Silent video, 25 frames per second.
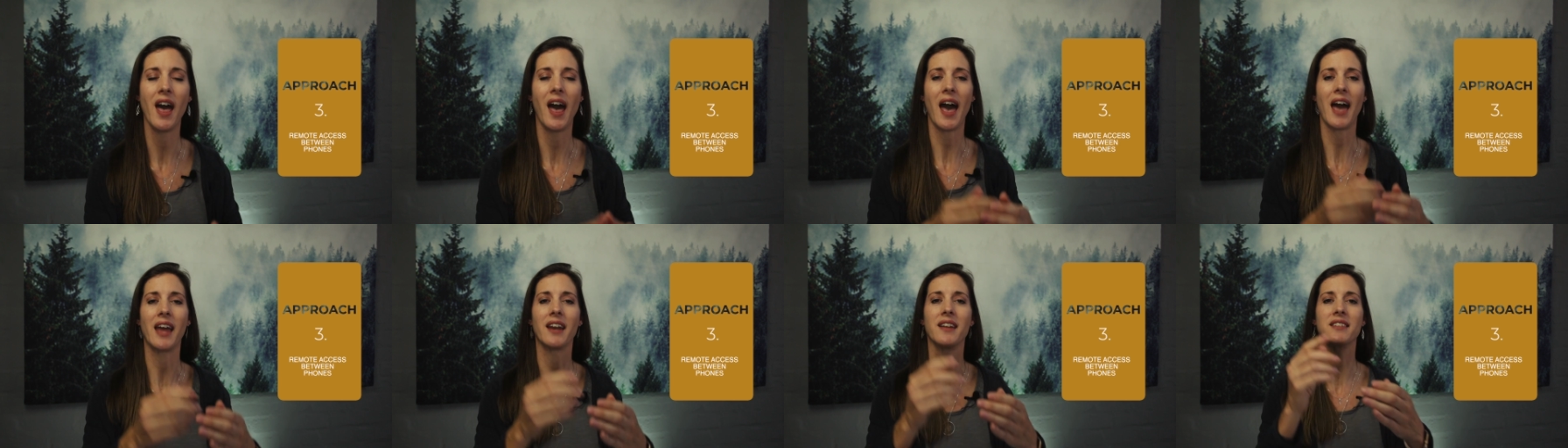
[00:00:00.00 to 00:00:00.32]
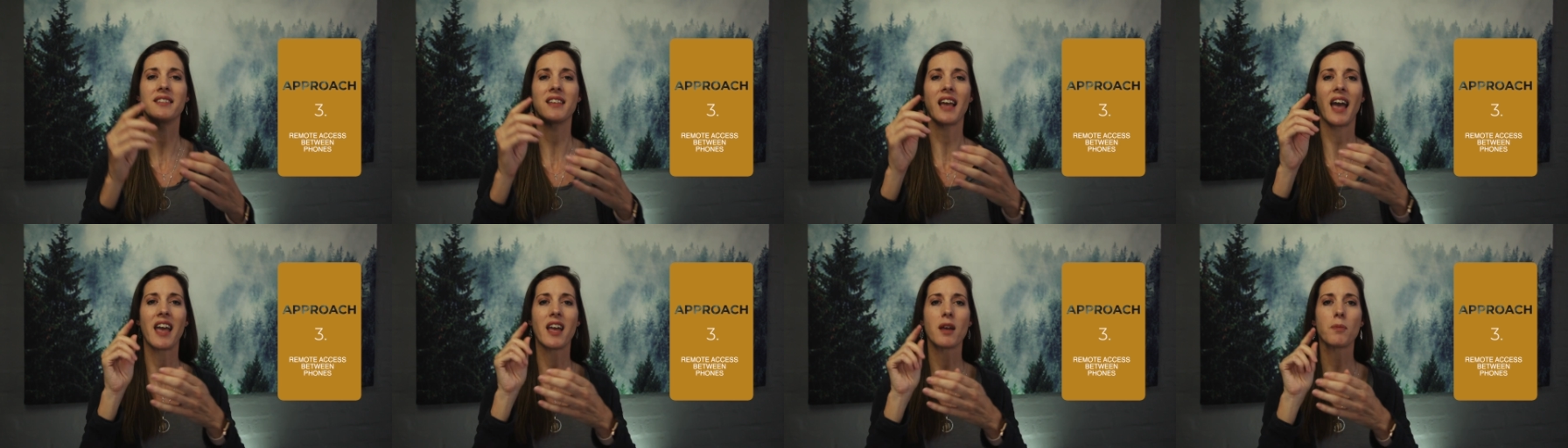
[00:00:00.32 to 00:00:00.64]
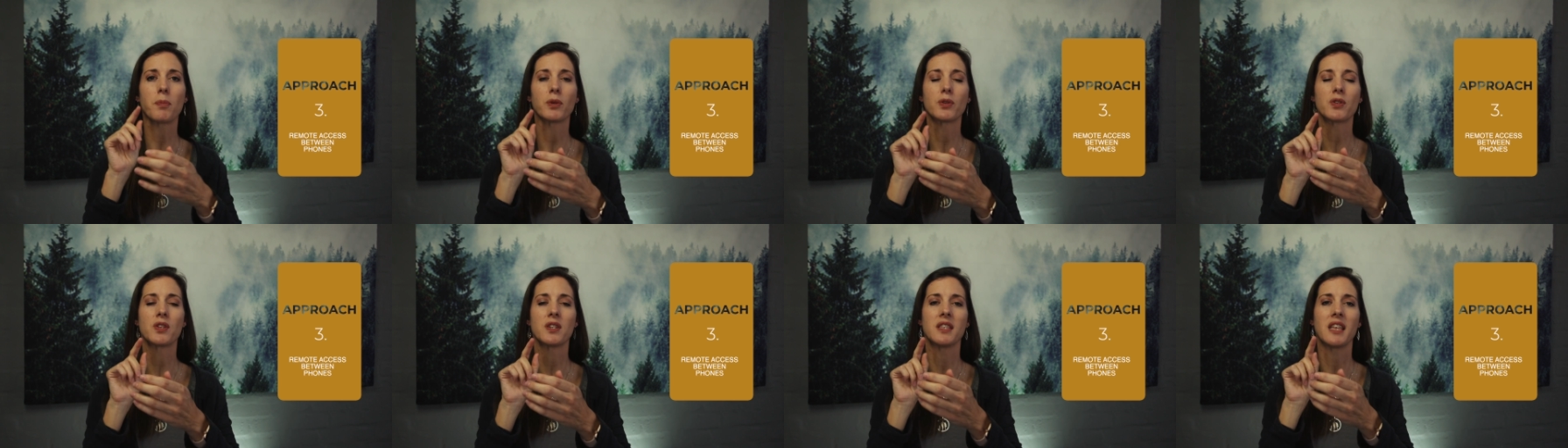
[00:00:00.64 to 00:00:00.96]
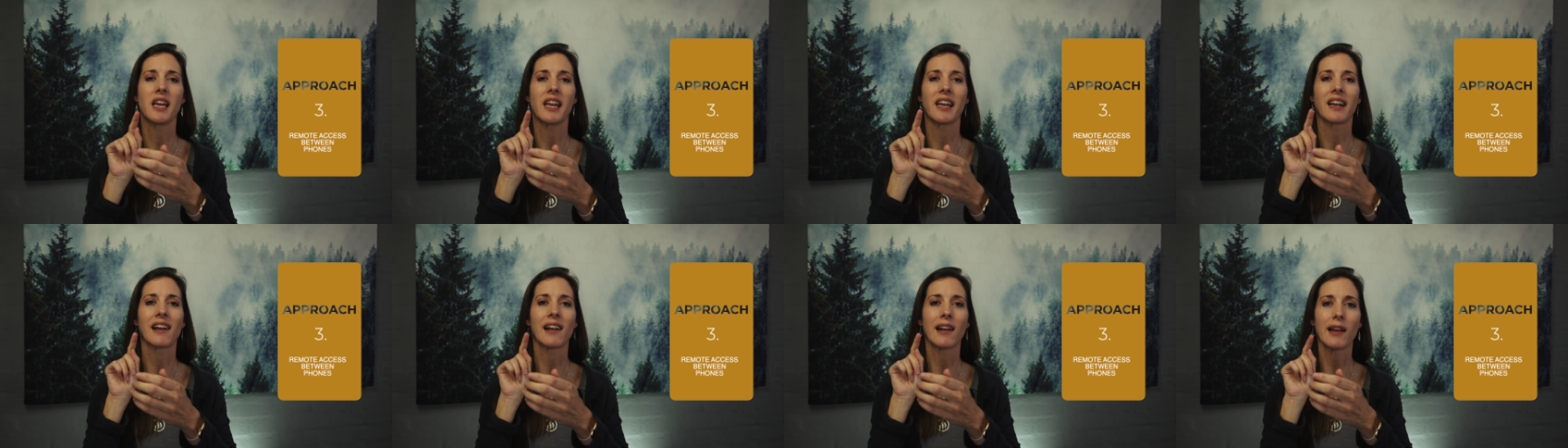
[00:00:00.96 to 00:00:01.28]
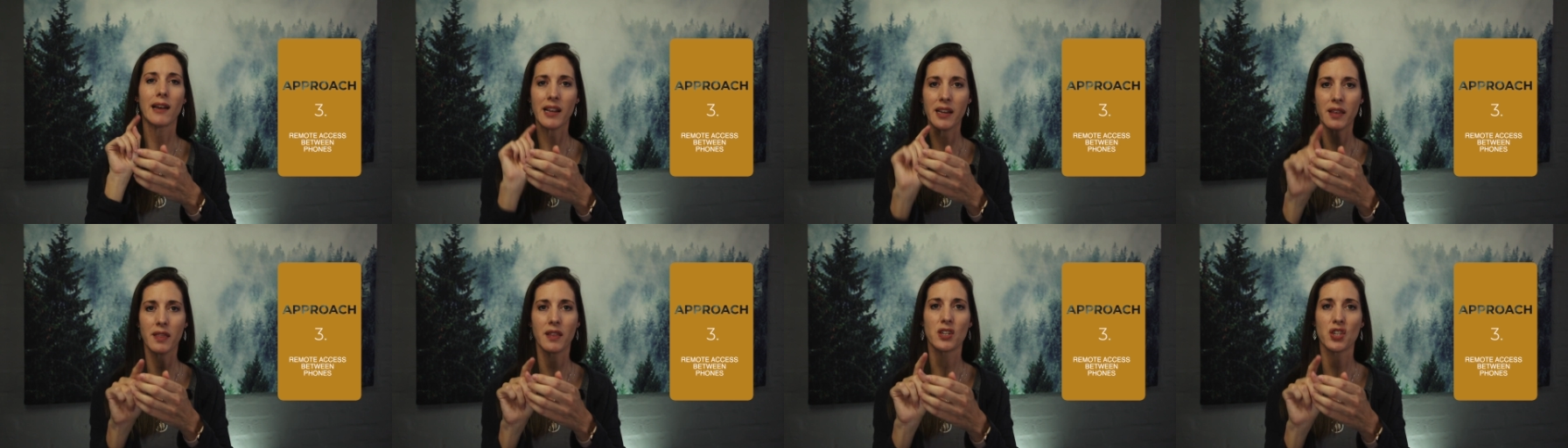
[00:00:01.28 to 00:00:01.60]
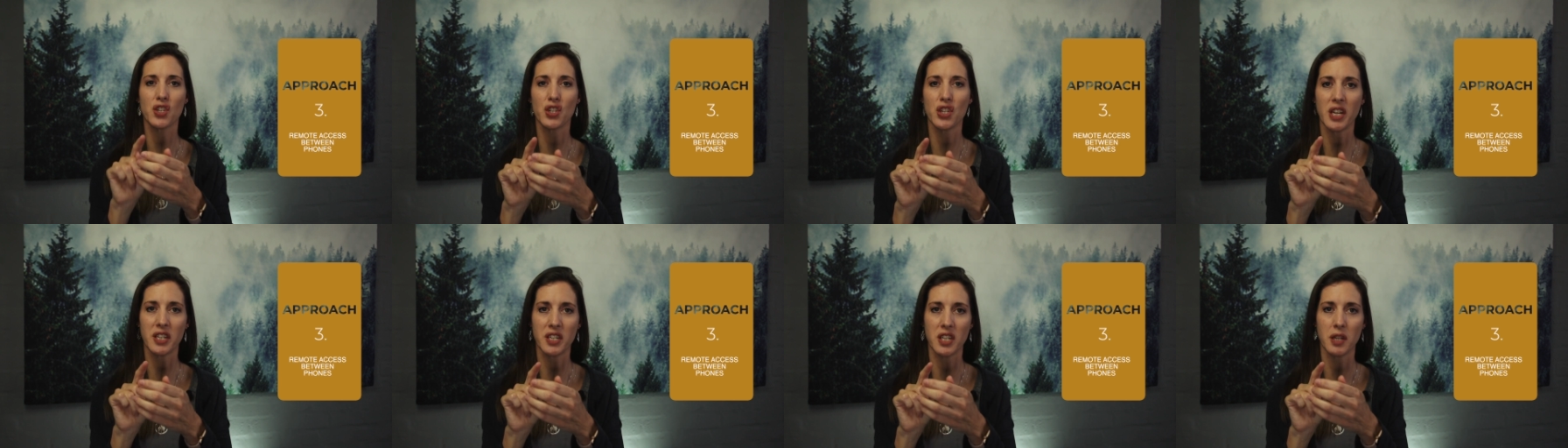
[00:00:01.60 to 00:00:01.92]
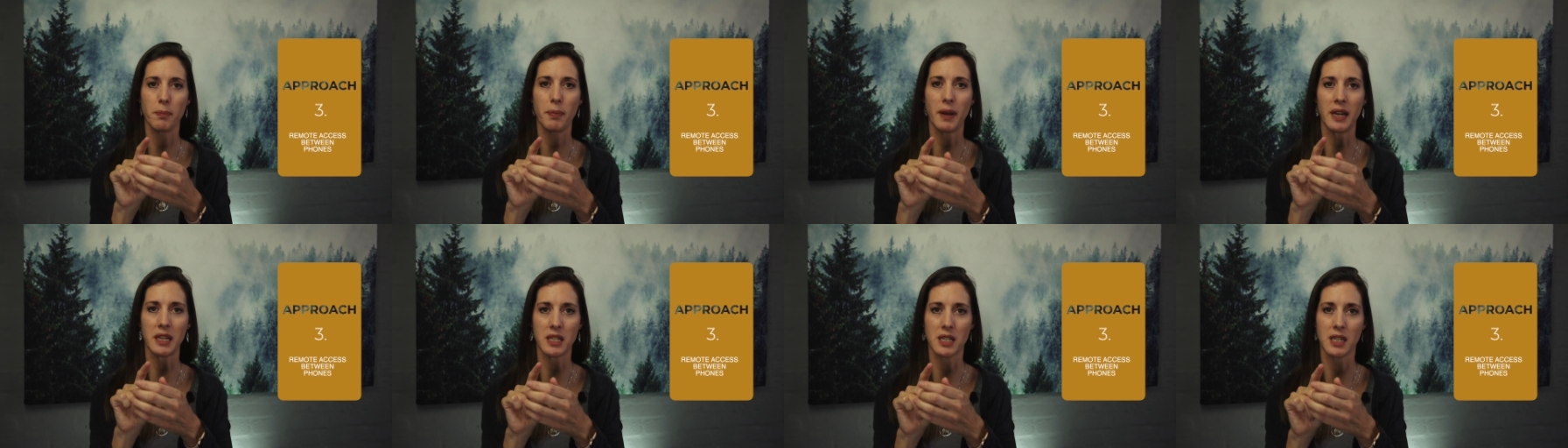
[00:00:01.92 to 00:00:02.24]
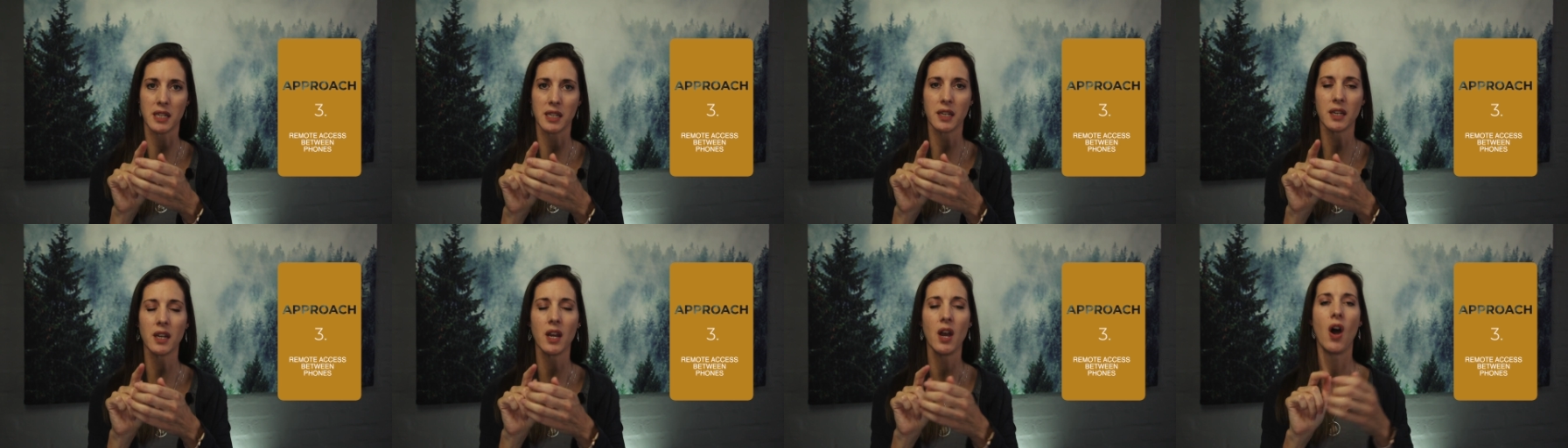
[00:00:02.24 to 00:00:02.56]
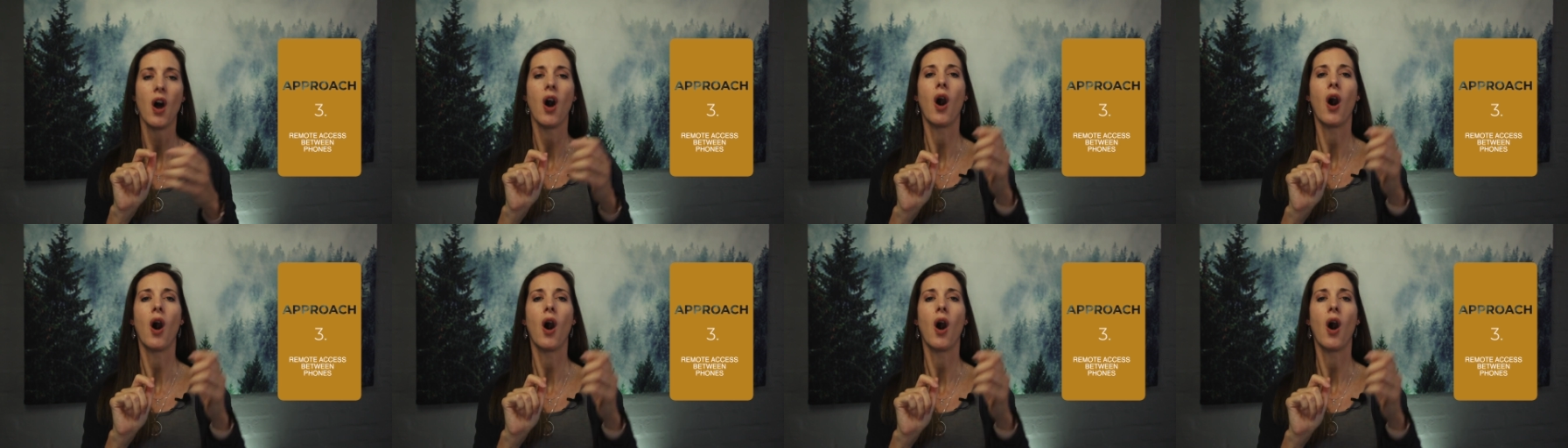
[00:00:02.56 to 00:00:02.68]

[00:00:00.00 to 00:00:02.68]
and is able to then click the shutter button